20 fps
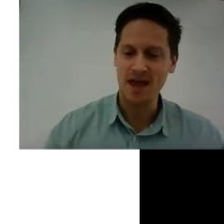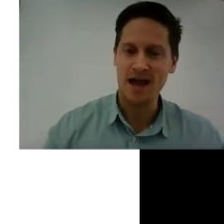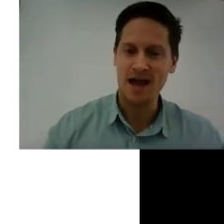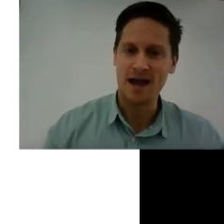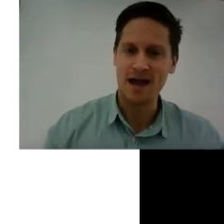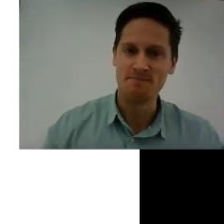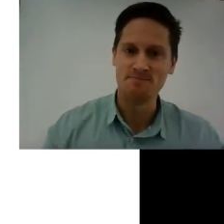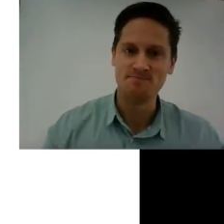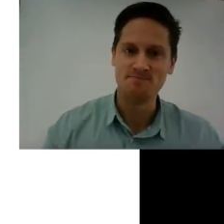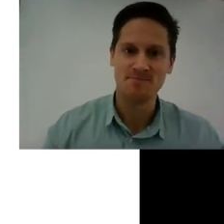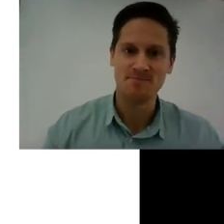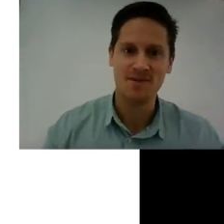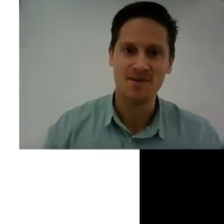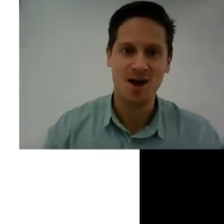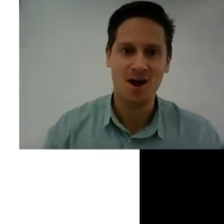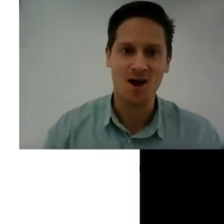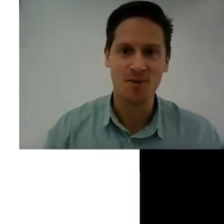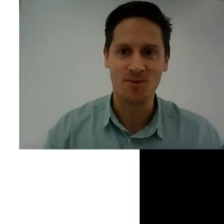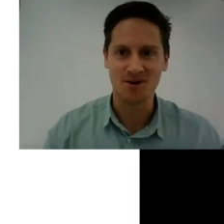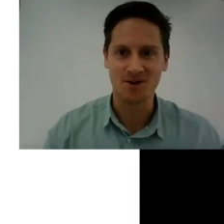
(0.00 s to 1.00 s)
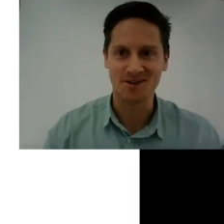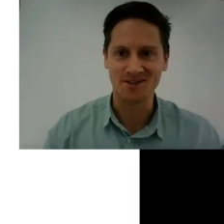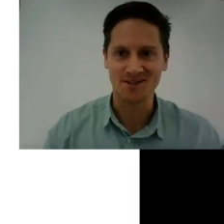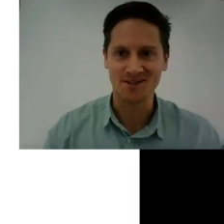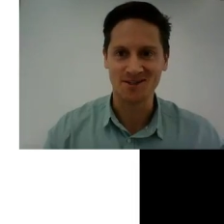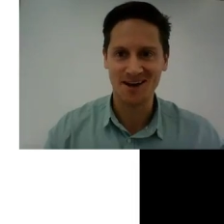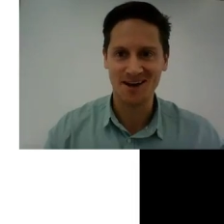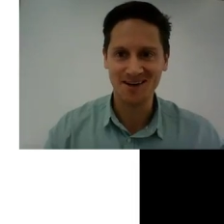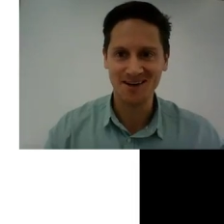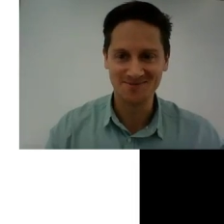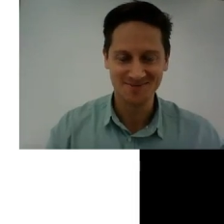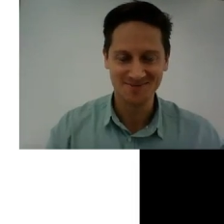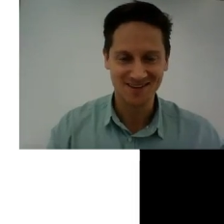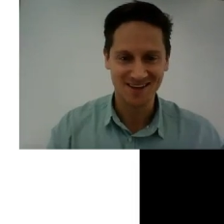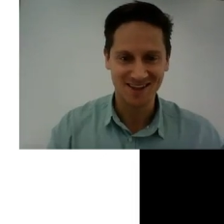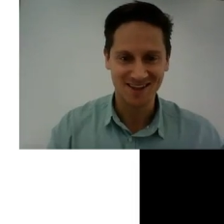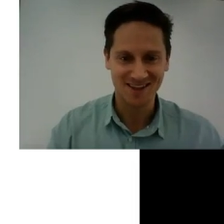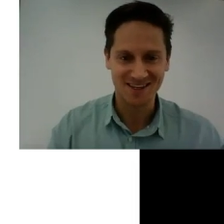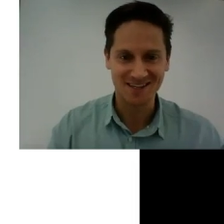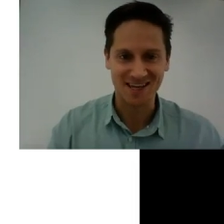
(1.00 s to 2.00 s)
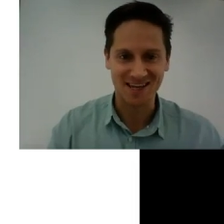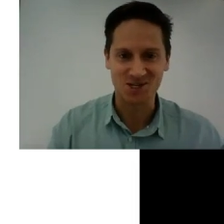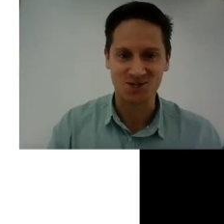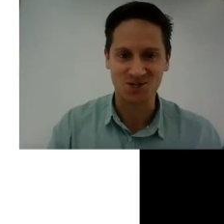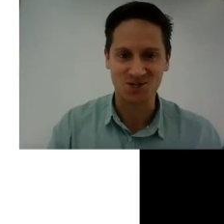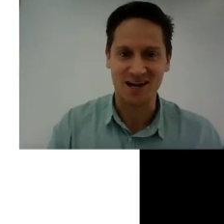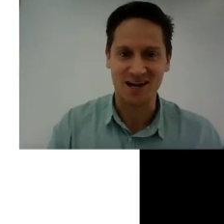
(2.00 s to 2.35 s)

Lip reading: I hope you're excited. Let's get